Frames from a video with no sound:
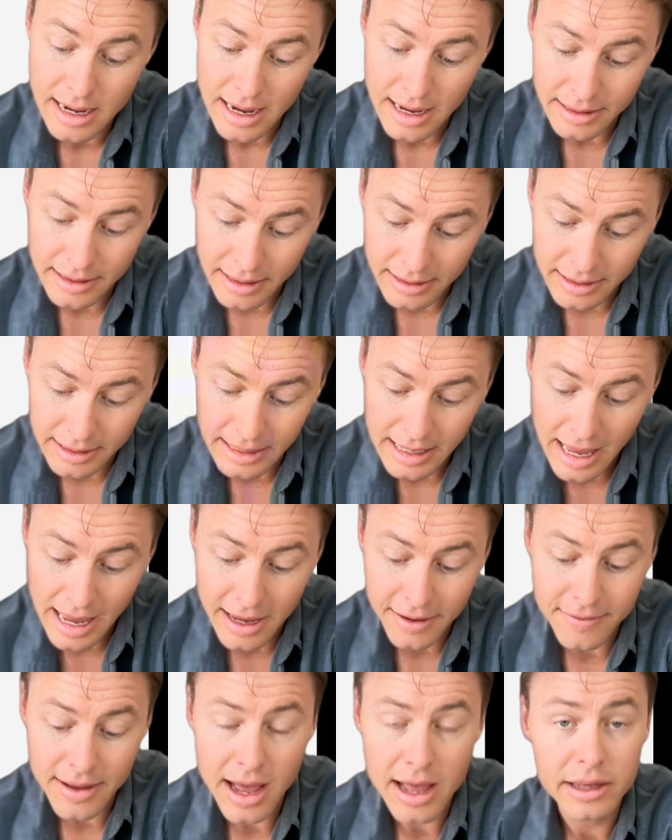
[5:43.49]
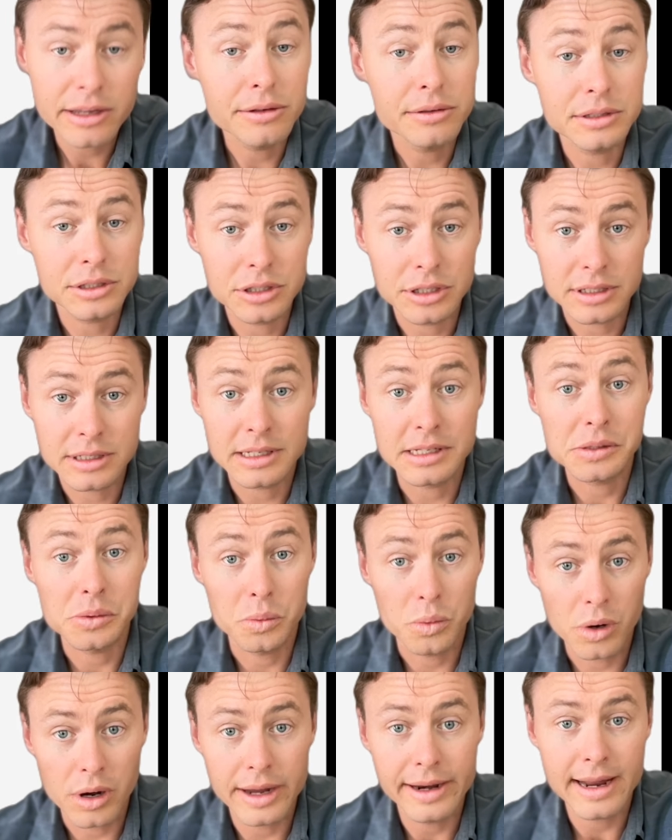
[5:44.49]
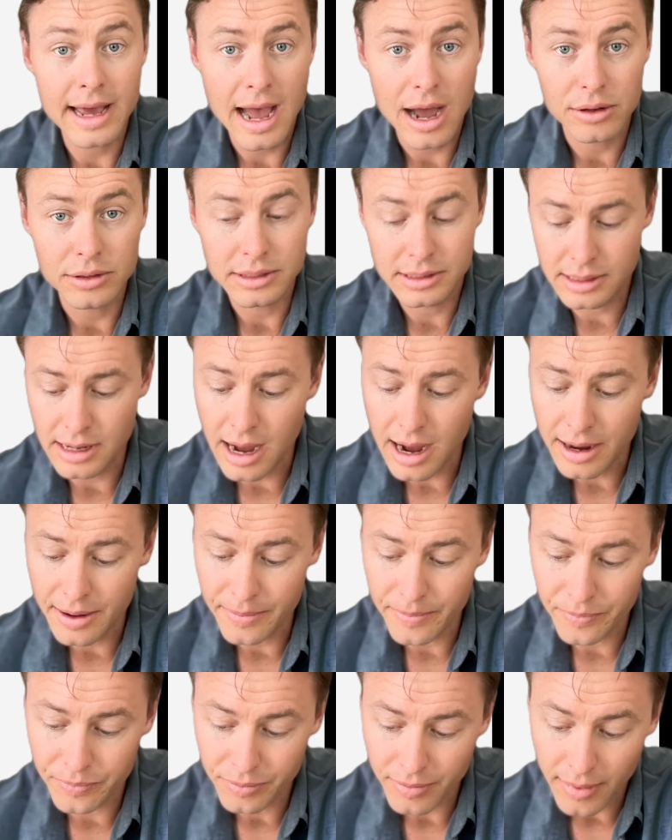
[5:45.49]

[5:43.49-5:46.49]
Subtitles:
and then the k value is just this 1 outside.